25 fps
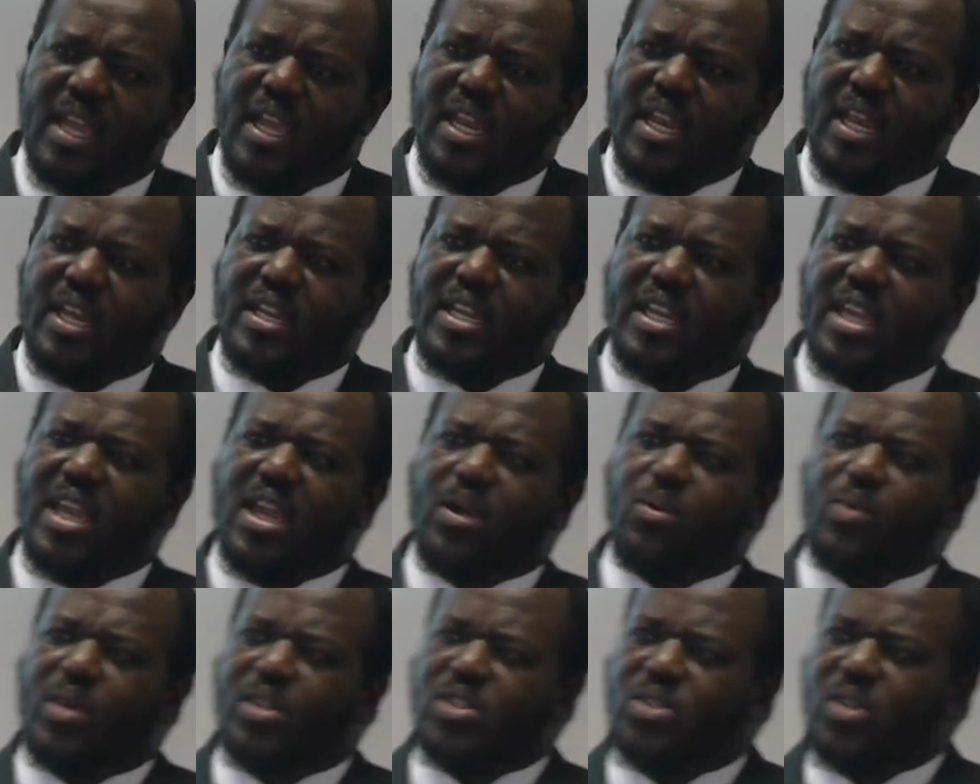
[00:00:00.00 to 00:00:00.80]
Now, the key
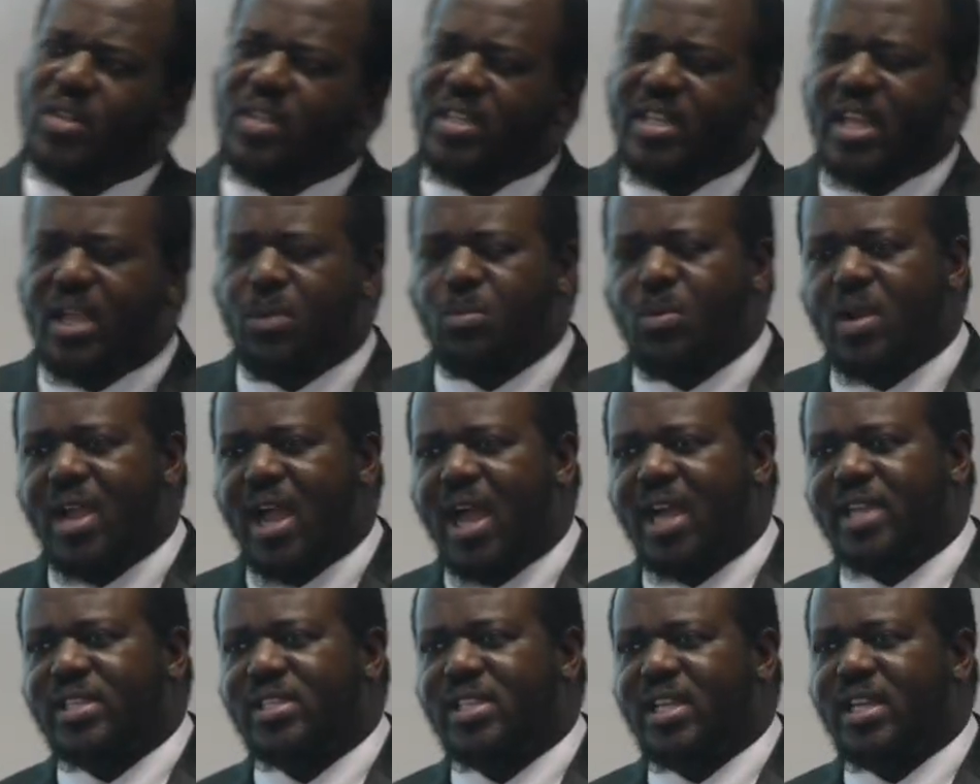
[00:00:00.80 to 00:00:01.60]
question then we
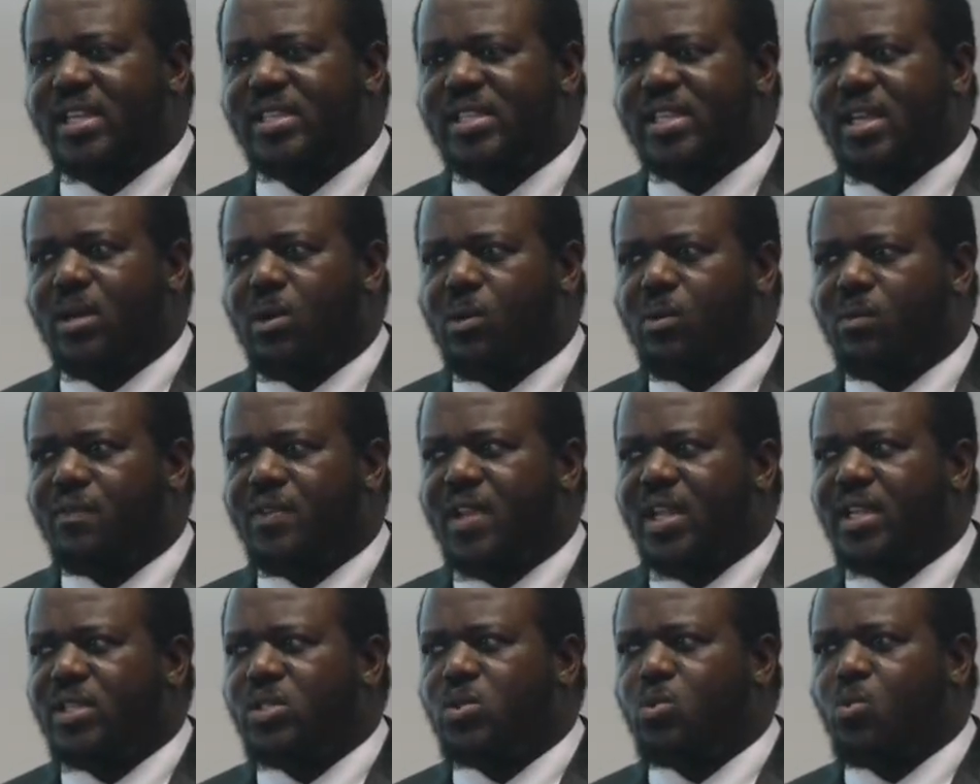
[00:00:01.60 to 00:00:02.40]
asked ourselves
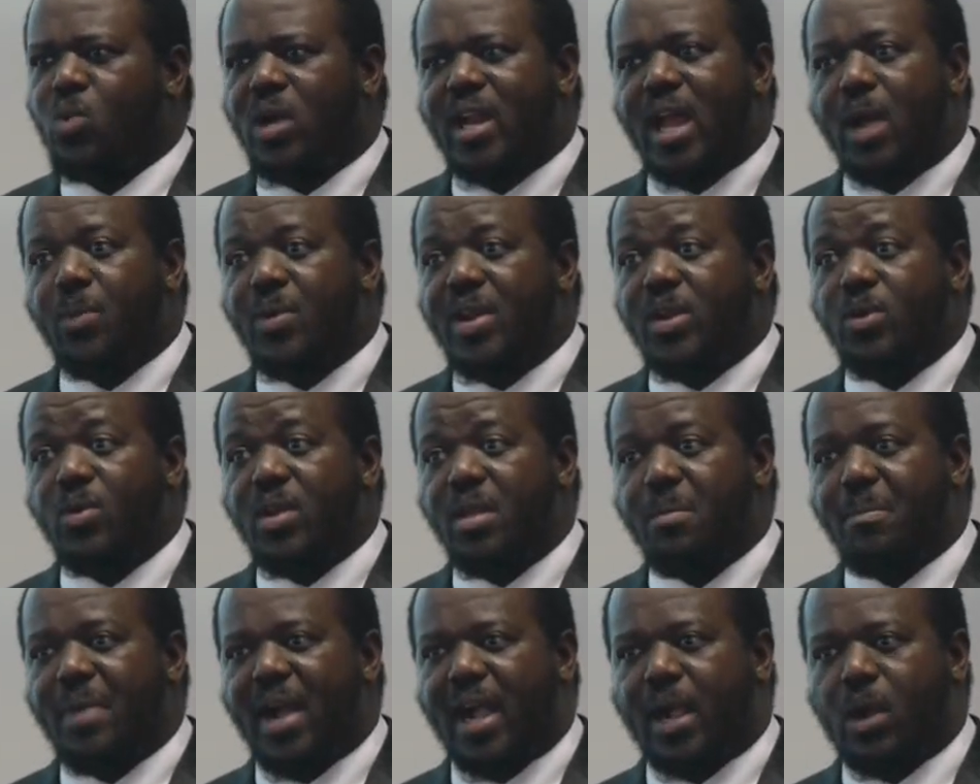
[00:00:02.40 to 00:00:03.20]
that what are we
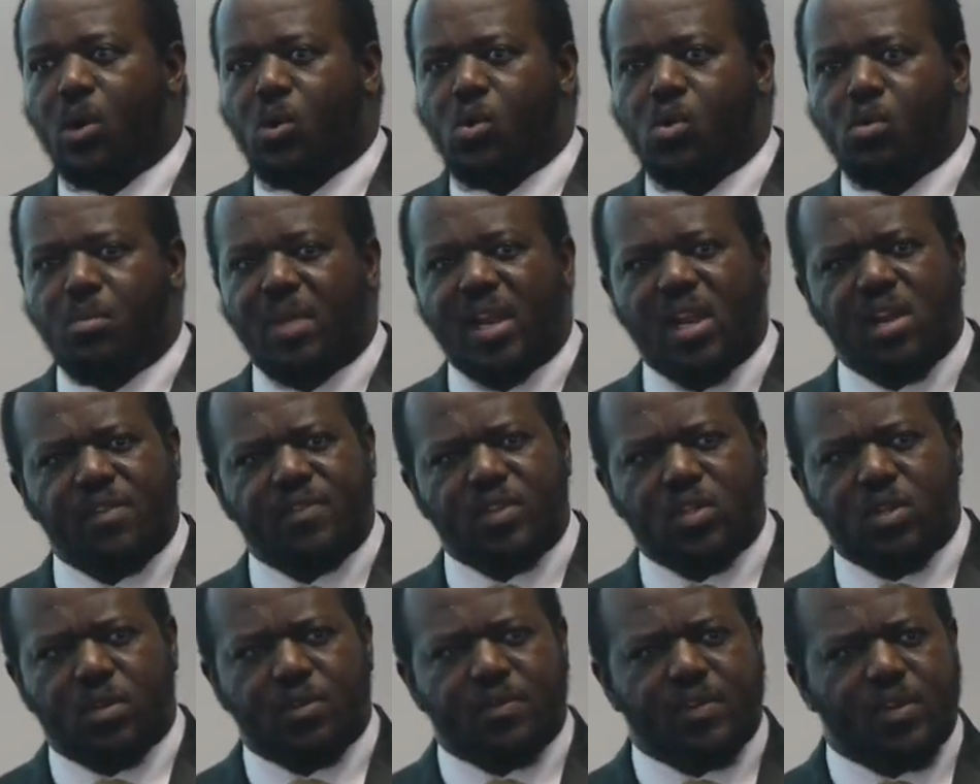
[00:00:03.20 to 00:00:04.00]
doing back home? A lot
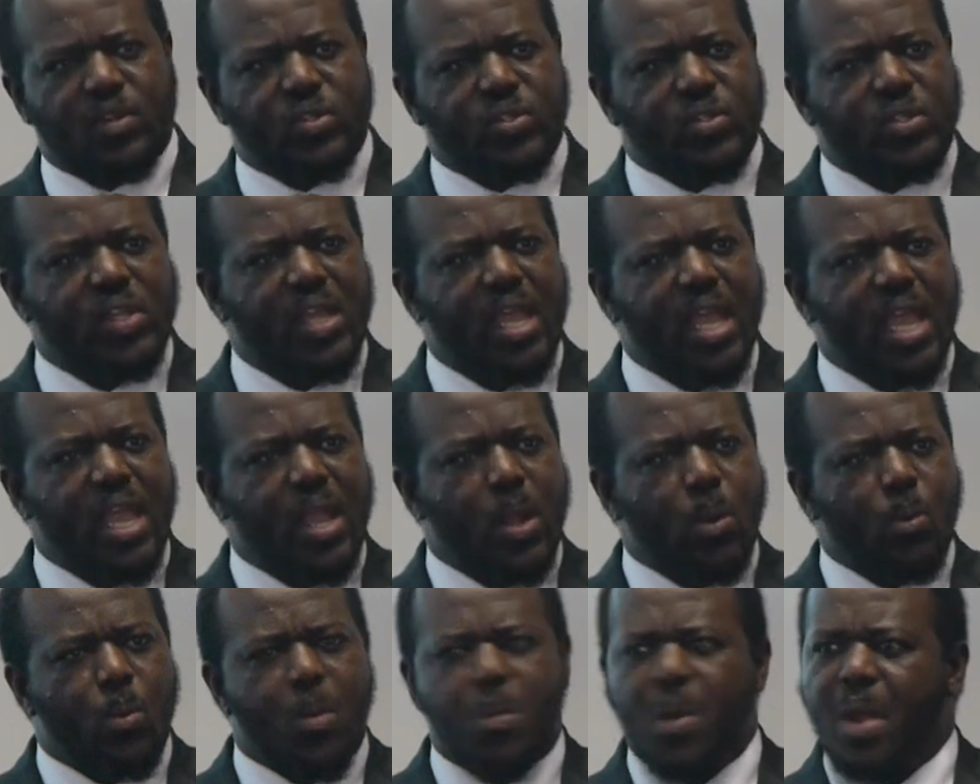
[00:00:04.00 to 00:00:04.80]
of us
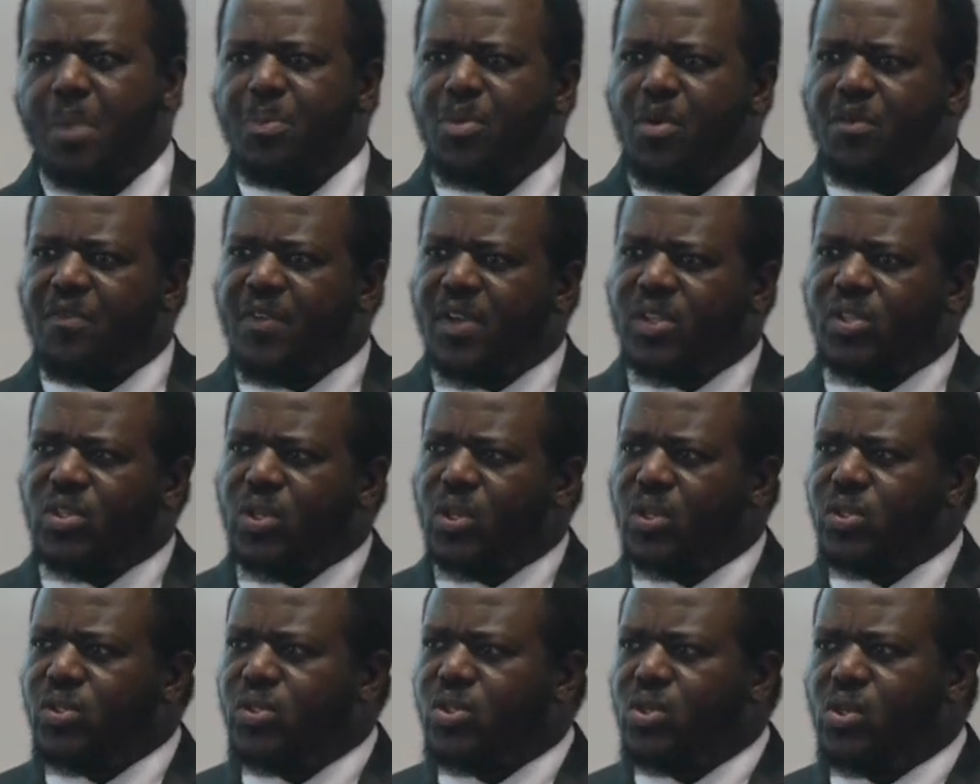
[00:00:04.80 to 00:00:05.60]
we were
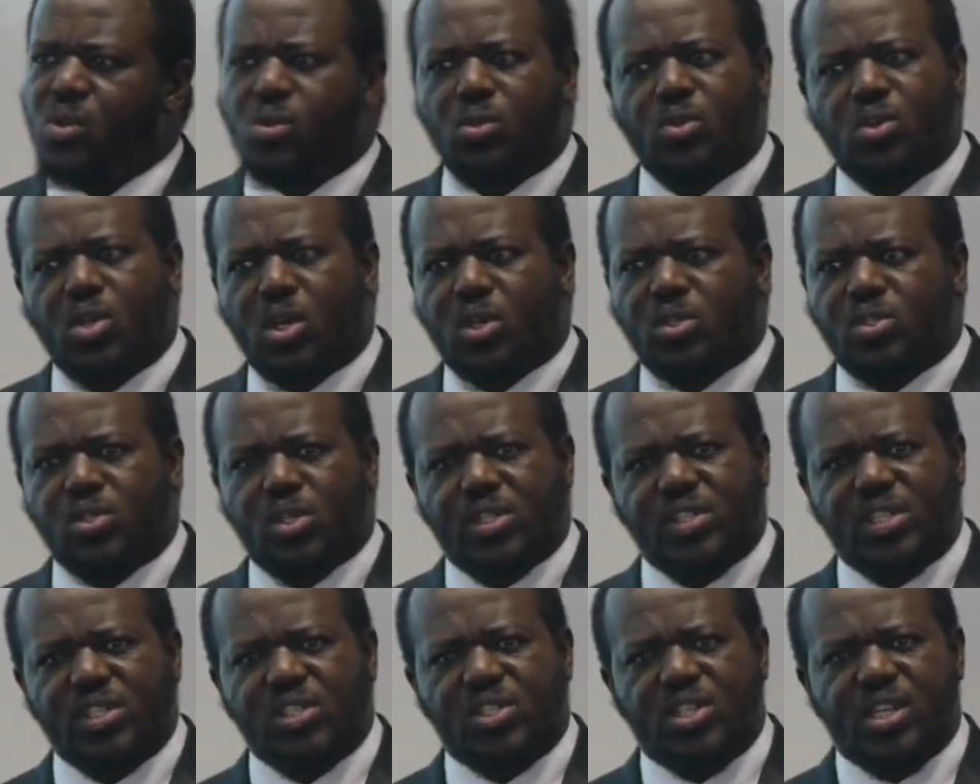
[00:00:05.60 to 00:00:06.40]
professors, you know,
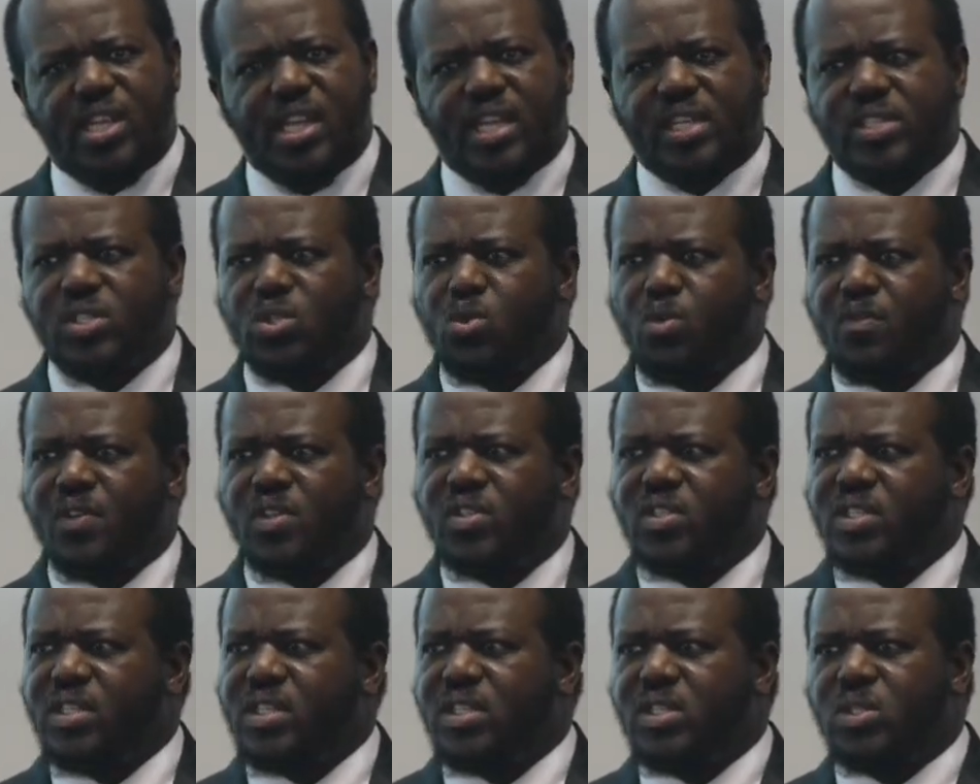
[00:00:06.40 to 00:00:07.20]
doctors, engineers
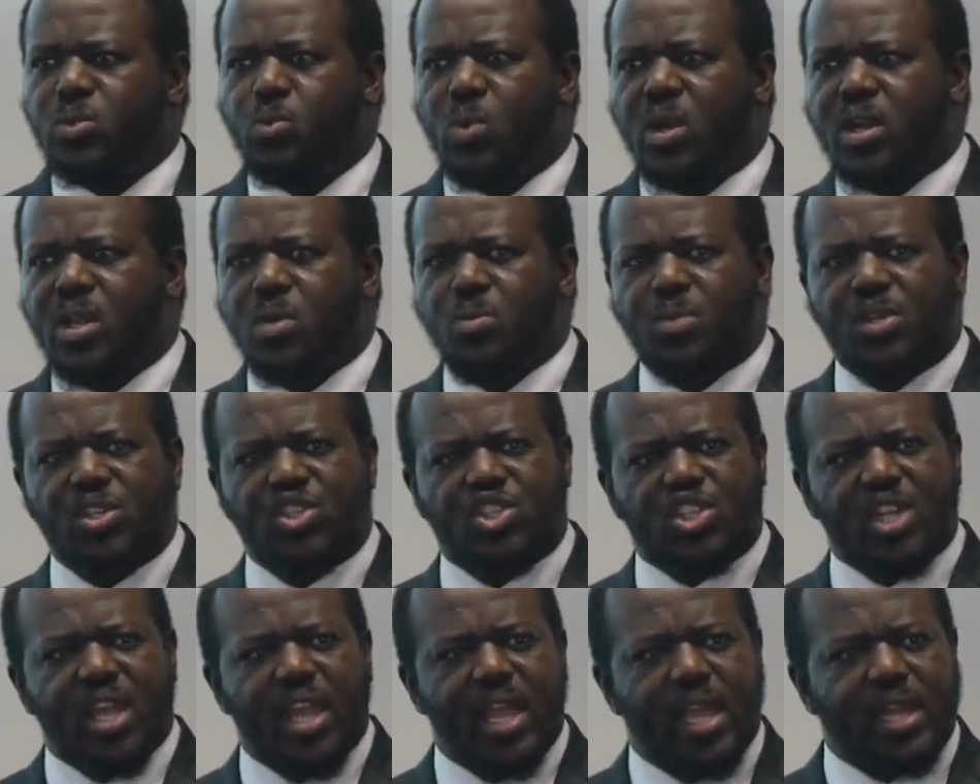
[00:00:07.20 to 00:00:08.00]
overseas working with
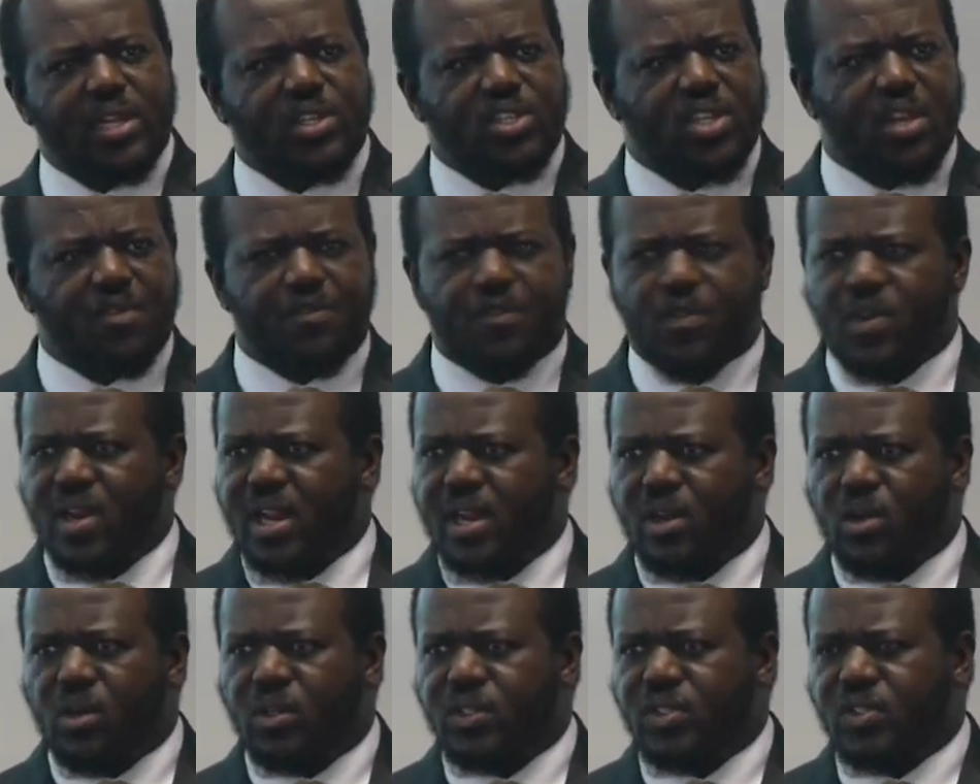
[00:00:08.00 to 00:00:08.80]
Shell, Chevron,
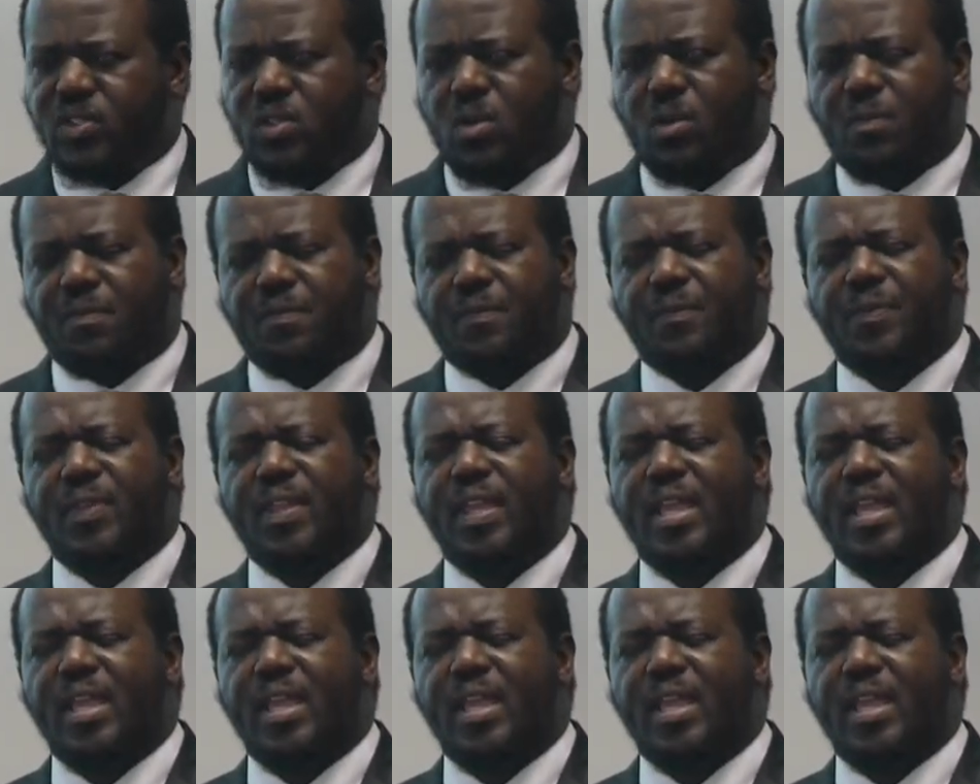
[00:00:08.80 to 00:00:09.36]
and all this stuff.